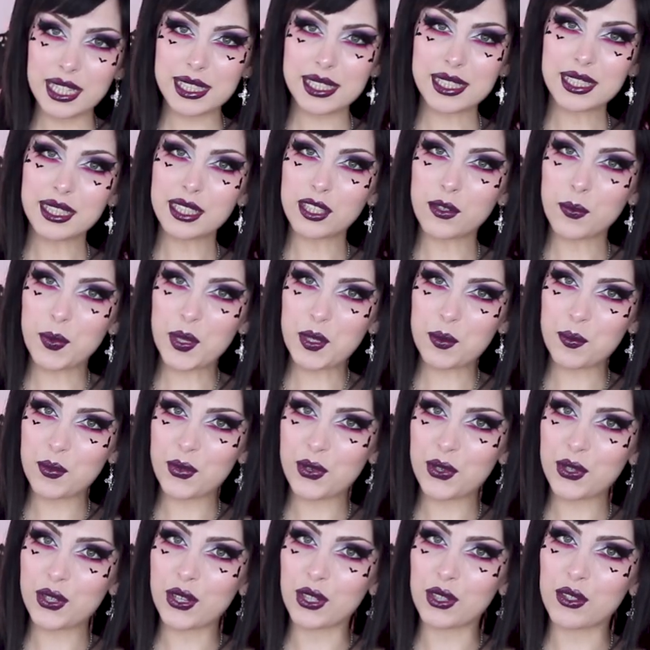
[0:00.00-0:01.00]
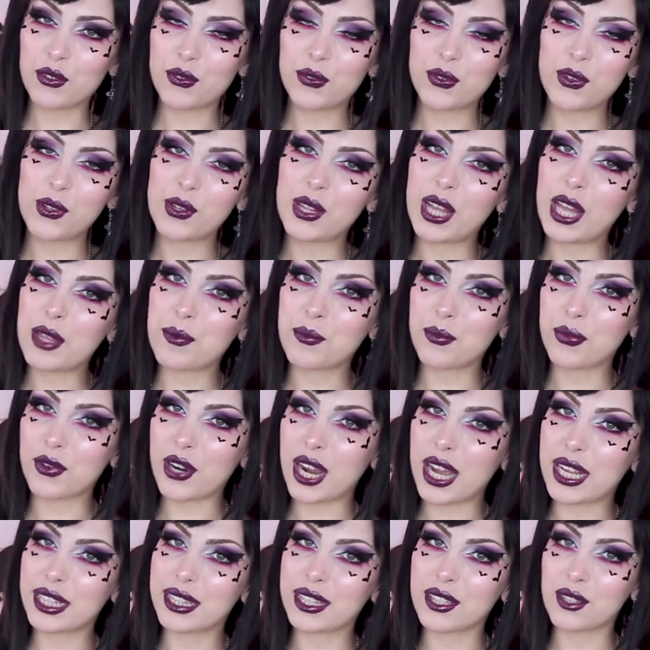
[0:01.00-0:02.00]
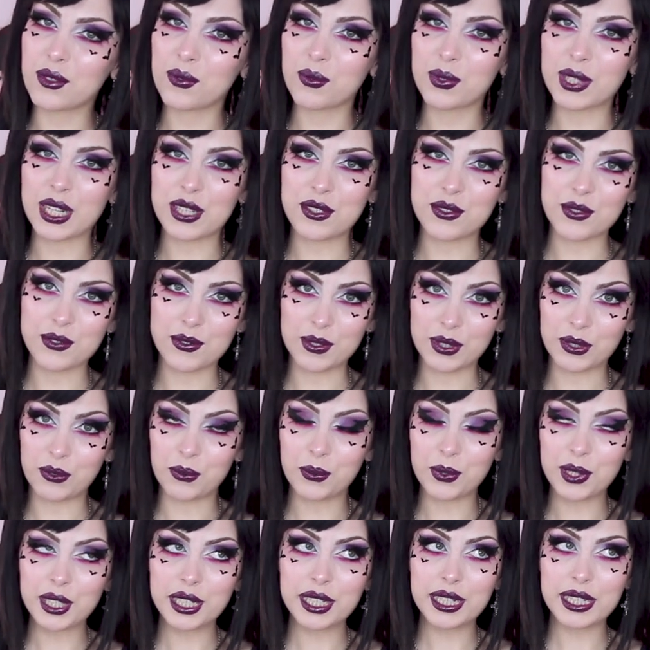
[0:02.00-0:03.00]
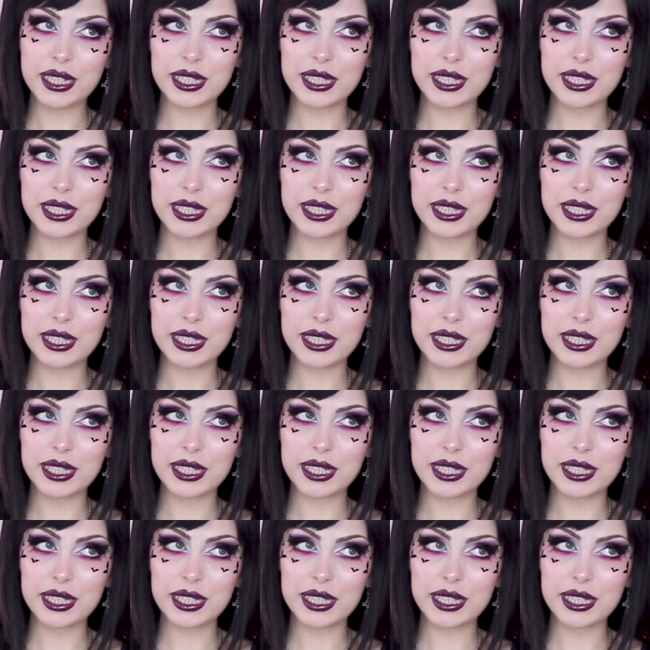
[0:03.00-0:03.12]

It's a little bit more colorful and bright than what I usually wear